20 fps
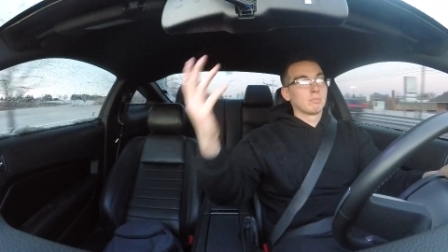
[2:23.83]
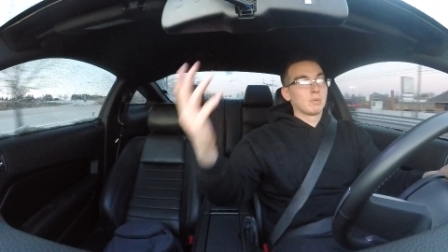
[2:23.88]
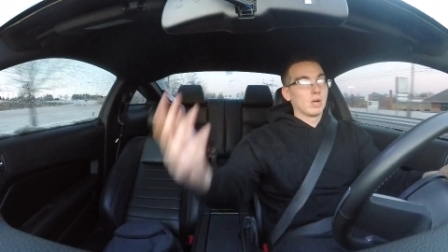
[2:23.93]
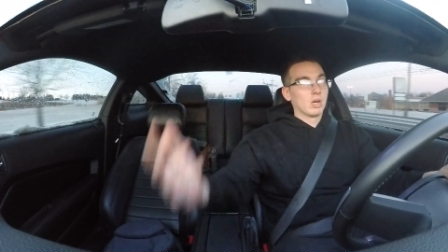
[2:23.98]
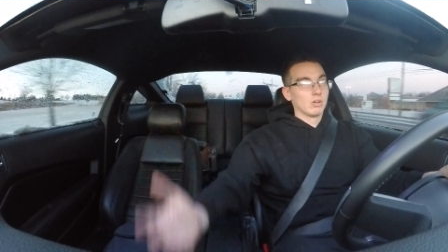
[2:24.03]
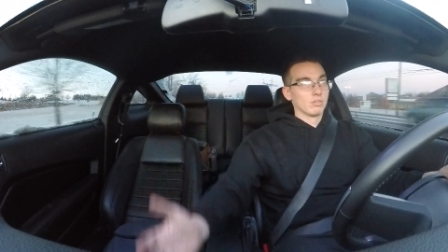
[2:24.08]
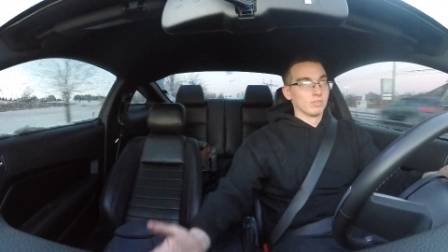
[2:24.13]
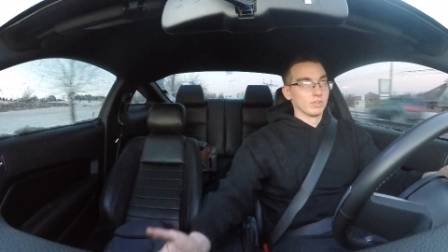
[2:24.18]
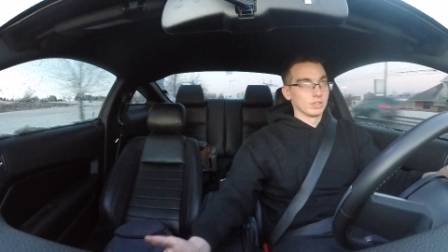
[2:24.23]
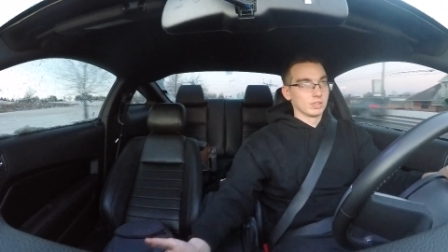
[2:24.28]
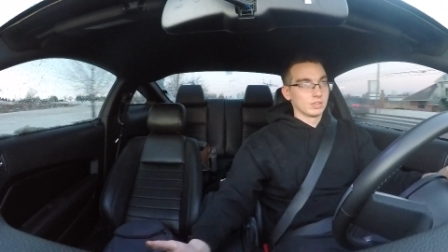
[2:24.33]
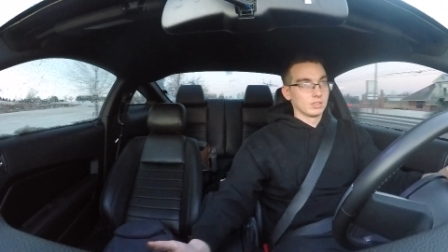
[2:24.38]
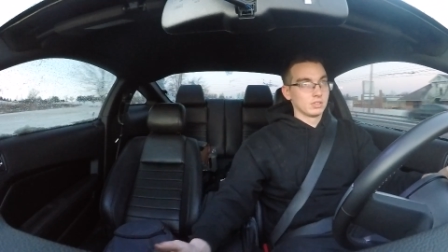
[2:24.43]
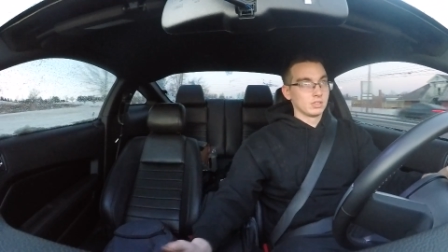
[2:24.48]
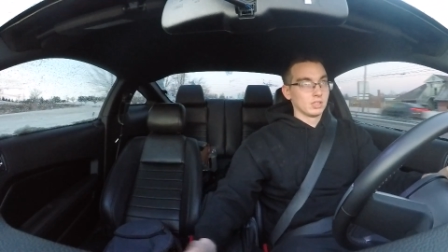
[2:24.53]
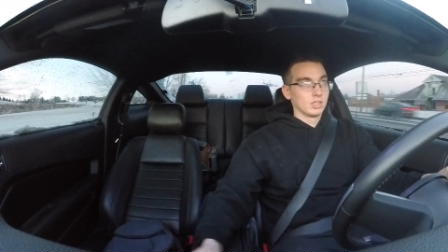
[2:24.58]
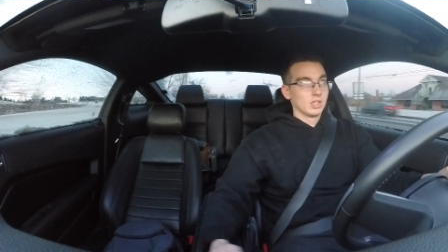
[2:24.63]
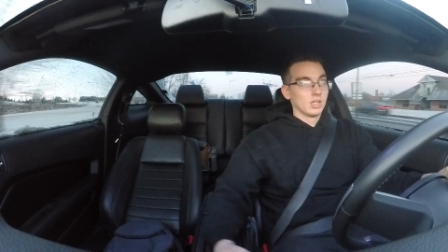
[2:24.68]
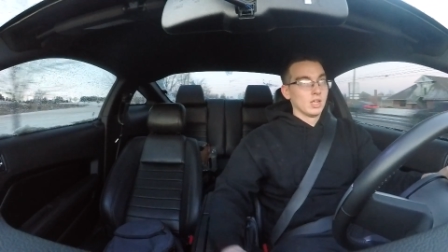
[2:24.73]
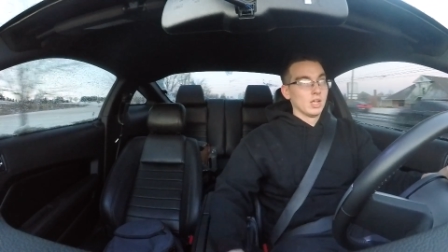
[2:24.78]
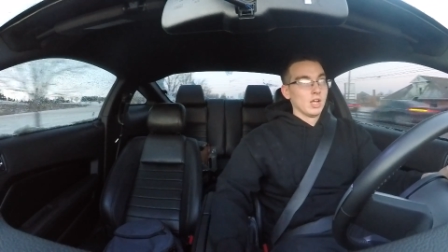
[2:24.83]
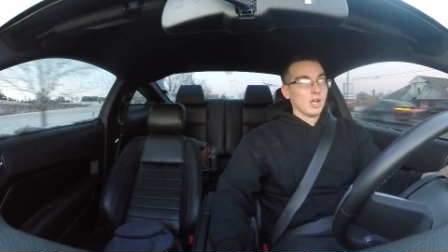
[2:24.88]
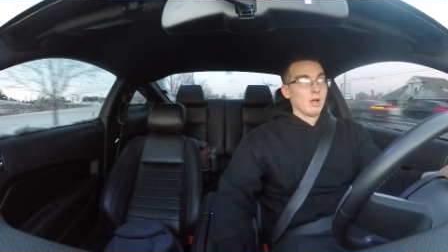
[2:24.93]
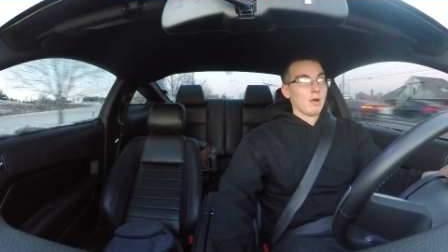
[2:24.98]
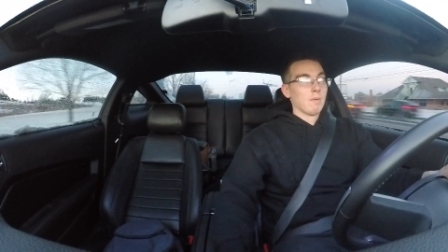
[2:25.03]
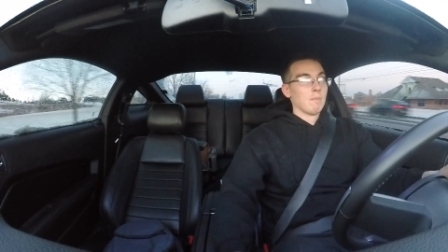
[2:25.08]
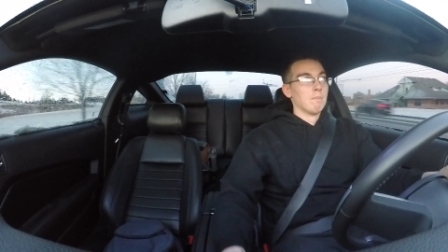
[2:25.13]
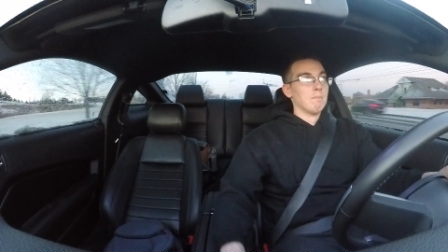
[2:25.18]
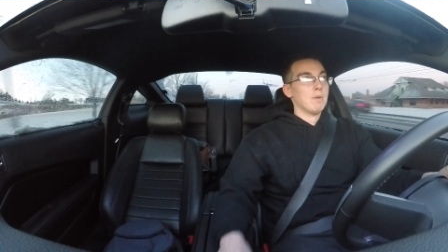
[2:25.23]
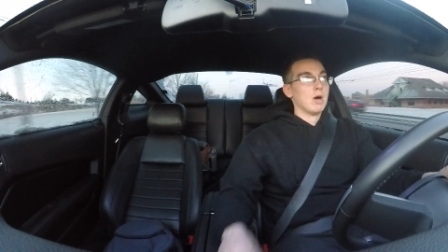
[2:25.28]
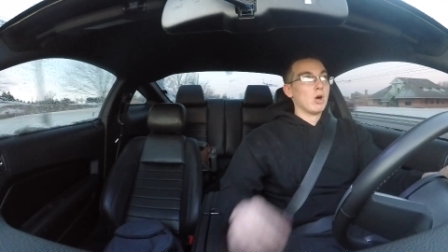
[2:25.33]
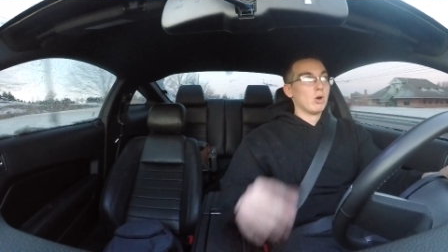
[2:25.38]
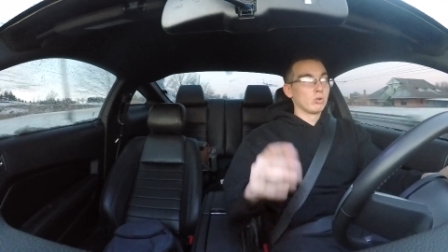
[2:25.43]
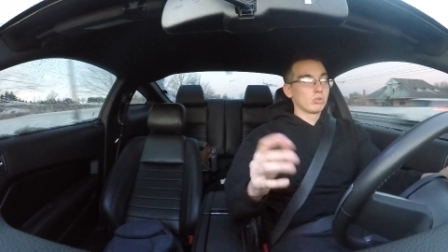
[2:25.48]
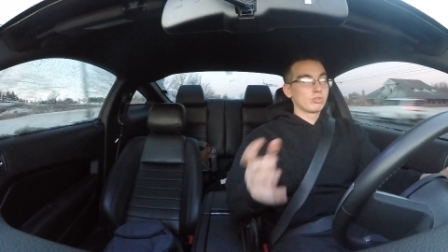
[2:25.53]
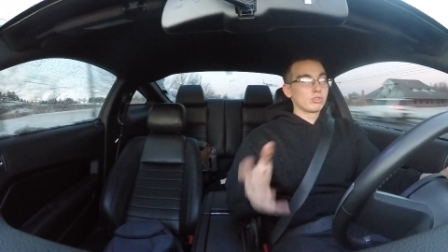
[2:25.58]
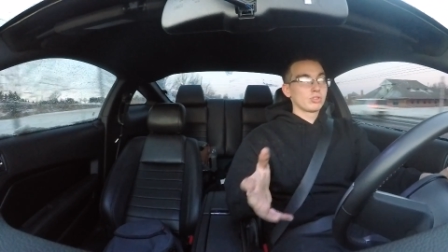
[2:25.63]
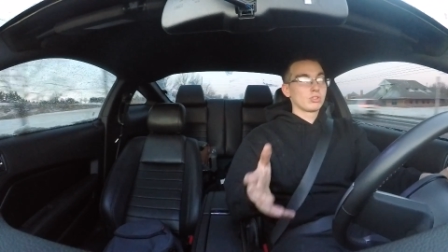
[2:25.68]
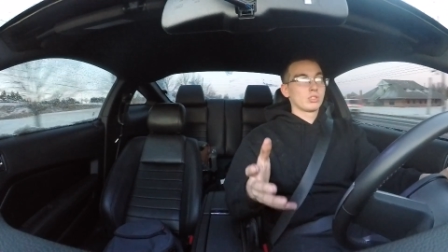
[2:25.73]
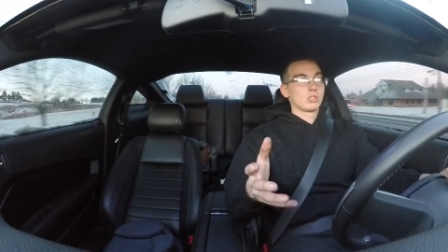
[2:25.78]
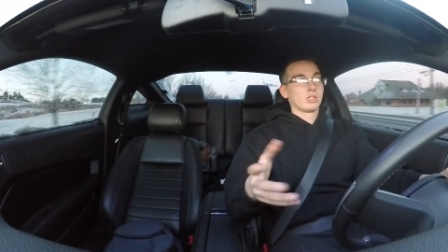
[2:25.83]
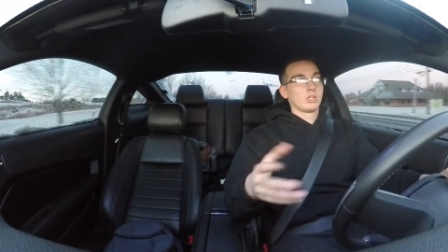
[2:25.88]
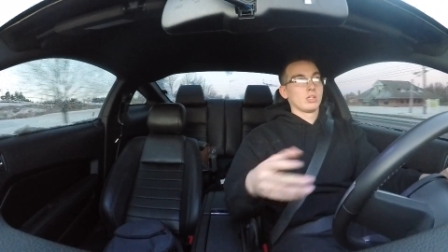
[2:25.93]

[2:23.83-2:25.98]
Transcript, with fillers: perfect. Most